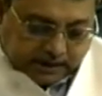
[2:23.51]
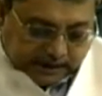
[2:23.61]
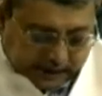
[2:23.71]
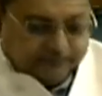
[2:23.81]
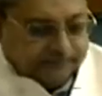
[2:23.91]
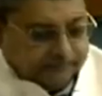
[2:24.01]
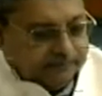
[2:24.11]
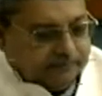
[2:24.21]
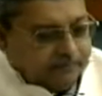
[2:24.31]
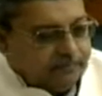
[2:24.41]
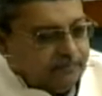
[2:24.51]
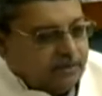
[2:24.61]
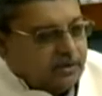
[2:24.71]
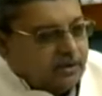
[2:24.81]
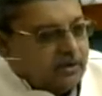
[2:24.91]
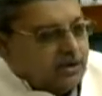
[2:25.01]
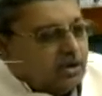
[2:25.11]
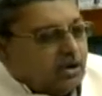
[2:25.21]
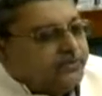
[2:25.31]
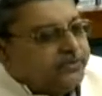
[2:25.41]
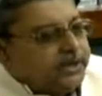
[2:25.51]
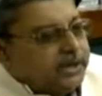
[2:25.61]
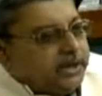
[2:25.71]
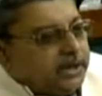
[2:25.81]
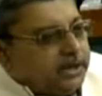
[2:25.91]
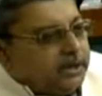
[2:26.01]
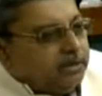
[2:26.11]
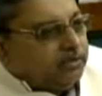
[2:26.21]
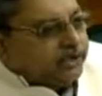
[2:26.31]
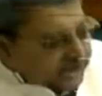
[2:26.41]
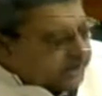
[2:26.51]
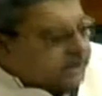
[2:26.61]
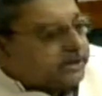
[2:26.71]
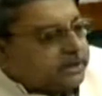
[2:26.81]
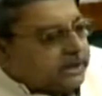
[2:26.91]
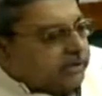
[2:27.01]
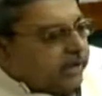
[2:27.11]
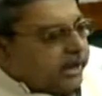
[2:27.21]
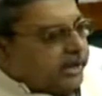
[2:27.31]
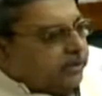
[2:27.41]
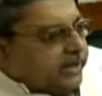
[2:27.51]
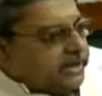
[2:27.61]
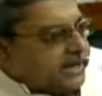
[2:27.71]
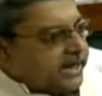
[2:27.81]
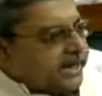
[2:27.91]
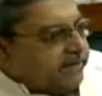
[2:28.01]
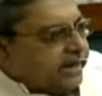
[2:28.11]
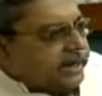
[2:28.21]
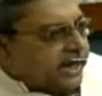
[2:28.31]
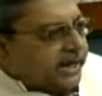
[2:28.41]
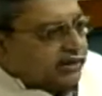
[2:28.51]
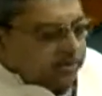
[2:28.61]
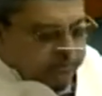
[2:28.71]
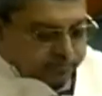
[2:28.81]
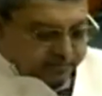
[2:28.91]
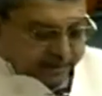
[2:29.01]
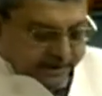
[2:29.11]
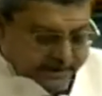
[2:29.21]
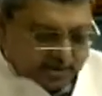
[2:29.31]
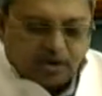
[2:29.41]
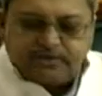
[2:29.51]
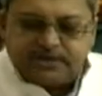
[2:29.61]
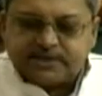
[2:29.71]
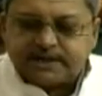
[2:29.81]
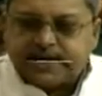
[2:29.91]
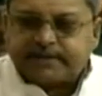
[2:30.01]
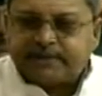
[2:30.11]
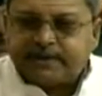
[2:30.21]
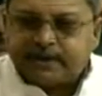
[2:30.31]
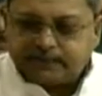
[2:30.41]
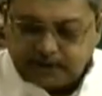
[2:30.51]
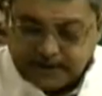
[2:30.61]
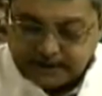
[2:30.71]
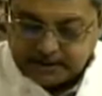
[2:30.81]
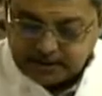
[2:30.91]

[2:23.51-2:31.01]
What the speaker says: claim of which is required to be decided by the High Court by reason of this enactment of the Act